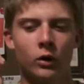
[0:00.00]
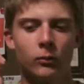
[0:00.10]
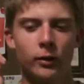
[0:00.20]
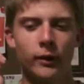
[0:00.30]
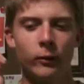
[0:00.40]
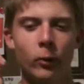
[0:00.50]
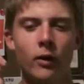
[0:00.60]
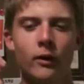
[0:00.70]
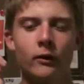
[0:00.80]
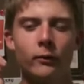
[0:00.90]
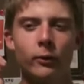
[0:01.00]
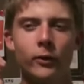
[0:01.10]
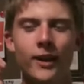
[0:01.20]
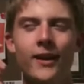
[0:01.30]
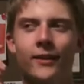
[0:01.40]
press 1 for
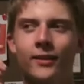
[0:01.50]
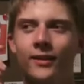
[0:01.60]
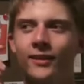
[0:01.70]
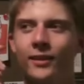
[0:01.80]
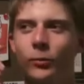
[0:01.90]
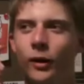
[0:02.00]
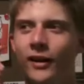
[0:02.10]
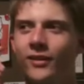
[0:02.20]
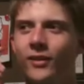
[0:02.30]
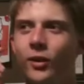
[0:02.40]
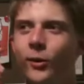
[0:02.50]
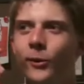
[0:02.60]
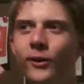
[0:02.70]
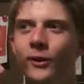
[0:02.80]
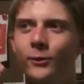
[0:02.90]
yes, press 2
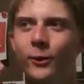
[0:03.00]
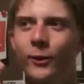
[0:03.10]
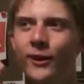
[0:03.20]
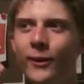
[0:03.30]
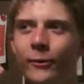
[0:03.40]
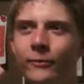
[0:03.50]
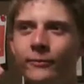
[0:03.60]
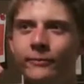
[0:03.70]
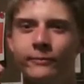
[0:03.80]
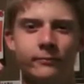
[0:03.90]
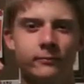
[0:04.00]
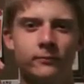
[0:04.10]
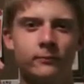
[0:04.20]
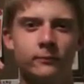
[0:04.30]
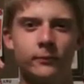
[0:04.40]
for no.
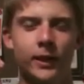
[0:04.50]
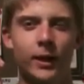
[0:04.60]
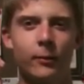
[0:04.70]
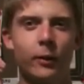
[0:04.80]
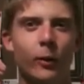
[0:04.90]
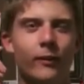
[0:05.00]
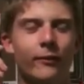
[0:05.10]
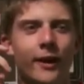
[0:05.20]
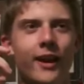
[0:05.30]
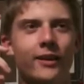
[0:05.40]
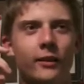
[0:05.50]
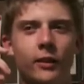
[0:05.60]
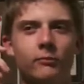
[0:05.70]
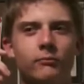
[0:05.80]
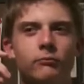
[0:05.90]
And I'm like, waiting for that. And he's like,
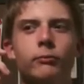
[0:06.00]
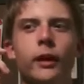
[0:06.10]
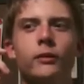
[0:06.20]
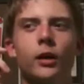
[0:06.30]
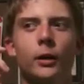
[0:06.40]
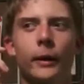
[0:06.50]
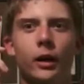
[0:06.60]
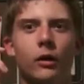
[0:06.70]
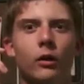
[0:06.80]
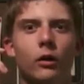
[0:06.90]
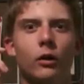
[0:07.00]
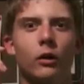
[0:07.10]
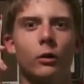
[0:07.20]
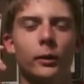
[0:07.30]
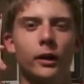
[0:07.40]
Ben? And I'm like,
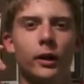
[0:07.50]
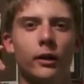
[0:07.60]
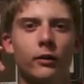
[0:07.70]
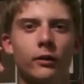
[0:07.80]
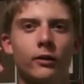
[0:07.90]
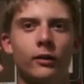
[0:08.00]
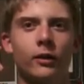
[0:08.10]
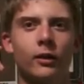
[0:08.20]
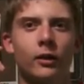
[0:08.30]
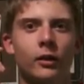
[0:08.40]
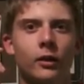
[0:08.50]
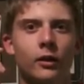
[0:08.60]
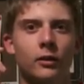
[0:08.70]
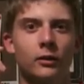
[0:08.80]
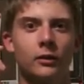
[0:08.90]
oh my gosh,
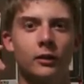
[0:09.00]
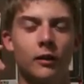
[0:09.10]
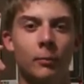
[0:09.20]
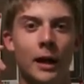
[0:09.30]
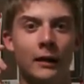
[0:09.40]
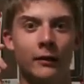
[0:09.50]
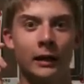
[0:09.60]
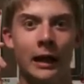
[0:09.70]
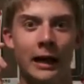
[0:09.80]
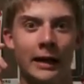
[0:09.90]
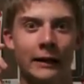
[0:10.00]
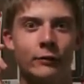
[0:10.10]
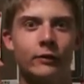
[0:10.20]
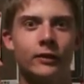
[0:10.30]
this man is alive.